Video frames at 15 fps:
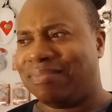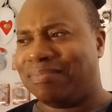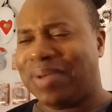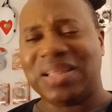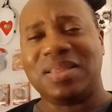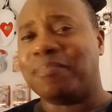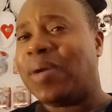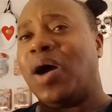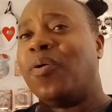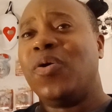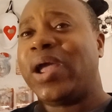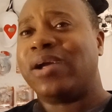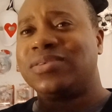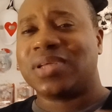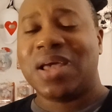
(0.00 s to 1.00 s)
But oh, who
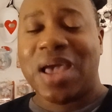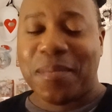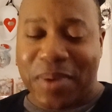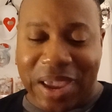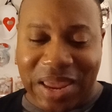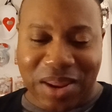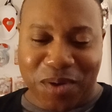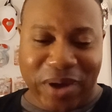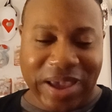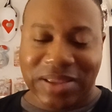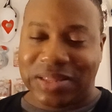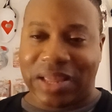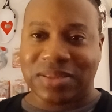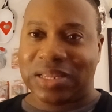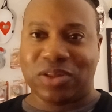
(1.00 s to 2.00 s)
cares? But anyways,
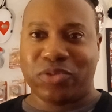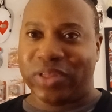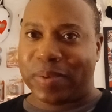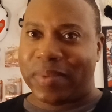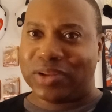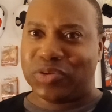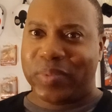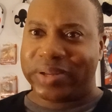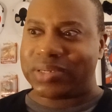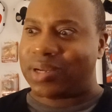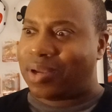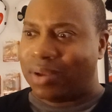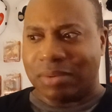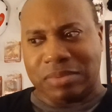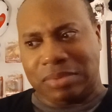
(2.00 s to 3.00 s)
like I said, don't think about it too much.
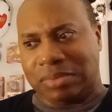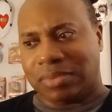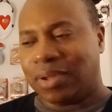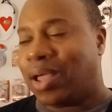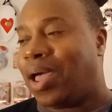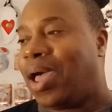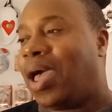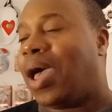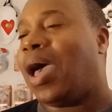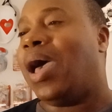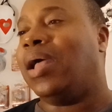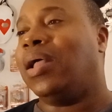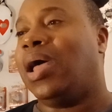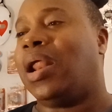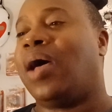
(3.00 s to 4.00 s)

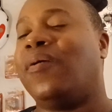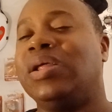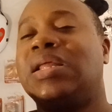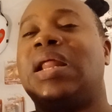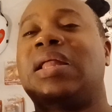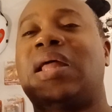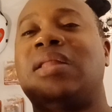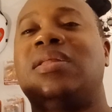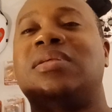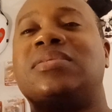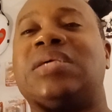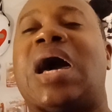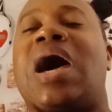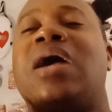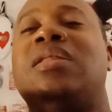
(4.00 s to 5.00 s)
And I really like the
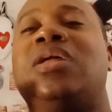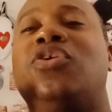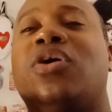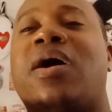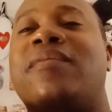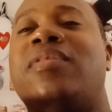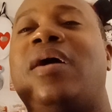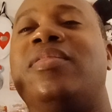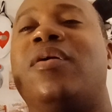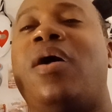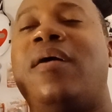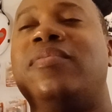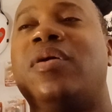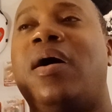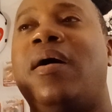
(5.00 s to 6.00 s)
design and look
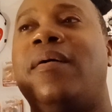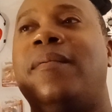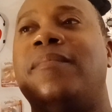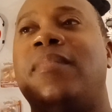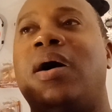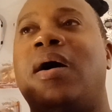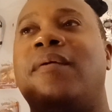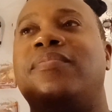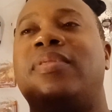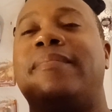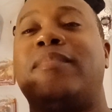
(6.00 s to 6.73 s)
of the